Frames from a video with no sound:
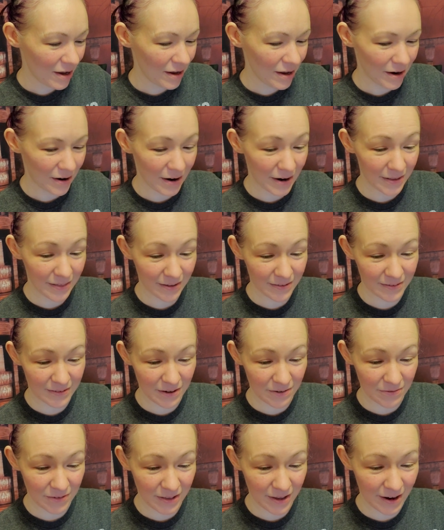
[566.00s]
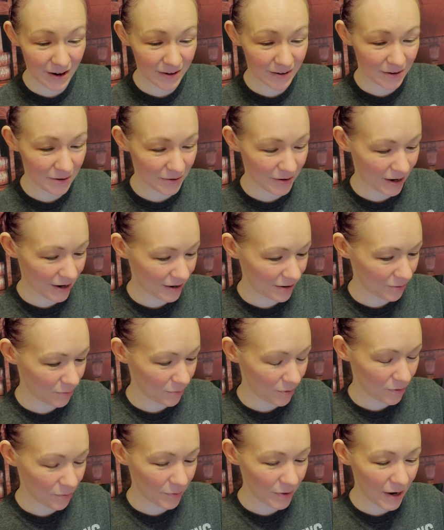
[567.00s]
All right, that's enough of that. Okay,
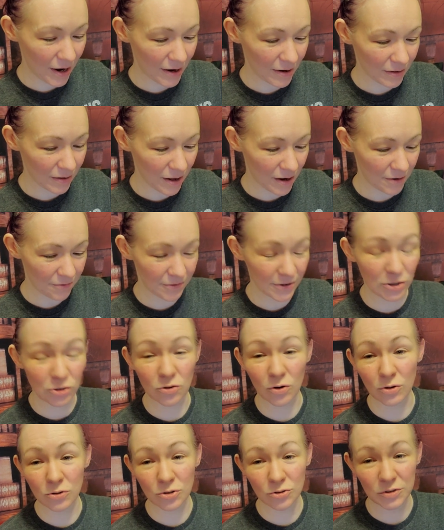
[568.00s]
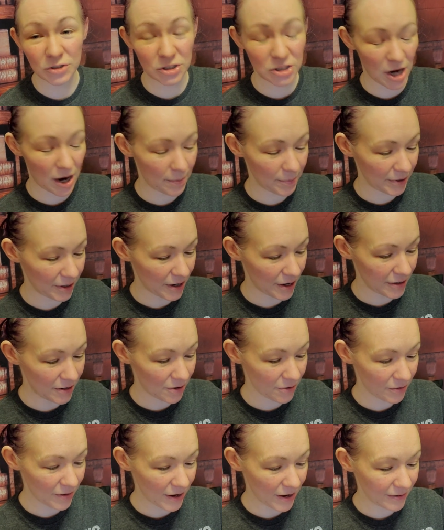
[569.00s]
well, we had a lot of fun grocery shopping. I
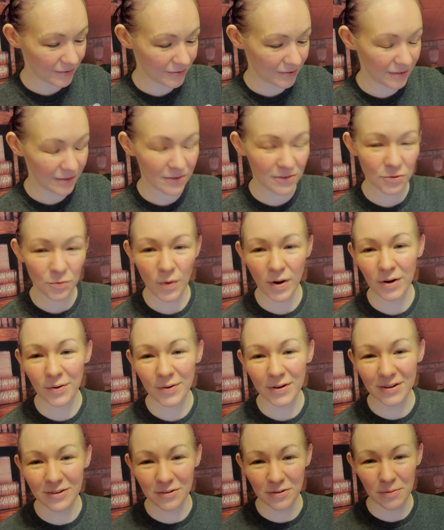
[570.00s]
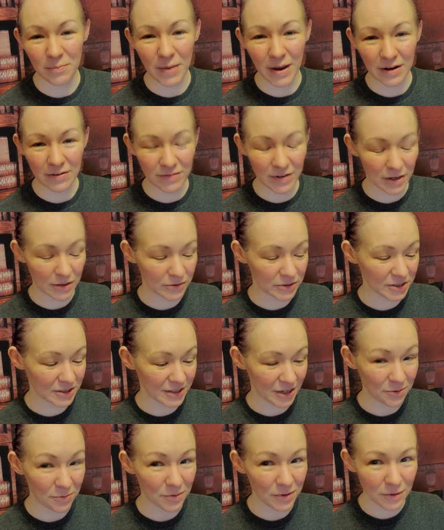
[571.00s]
know that. See, this is why I don't want to do the main videos, because
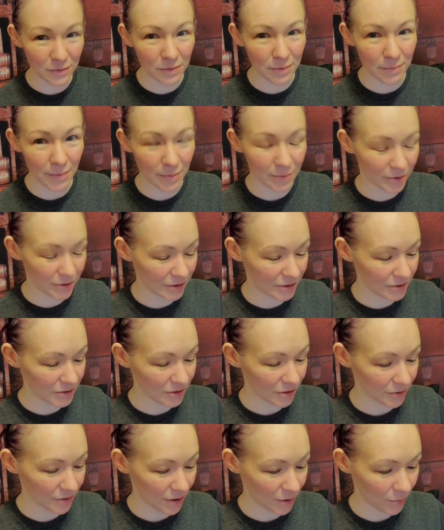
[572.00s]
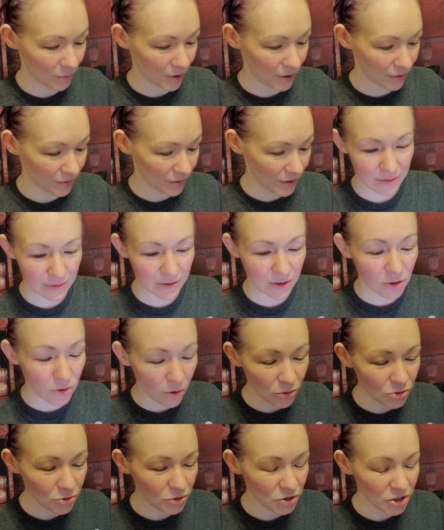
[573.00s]
I don't really remember these all that well. The
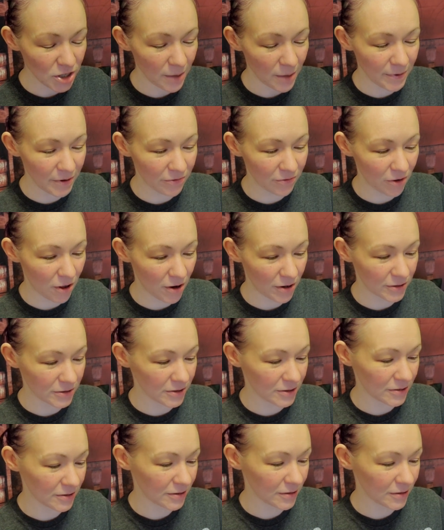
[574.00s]
grocery shopping vlogs.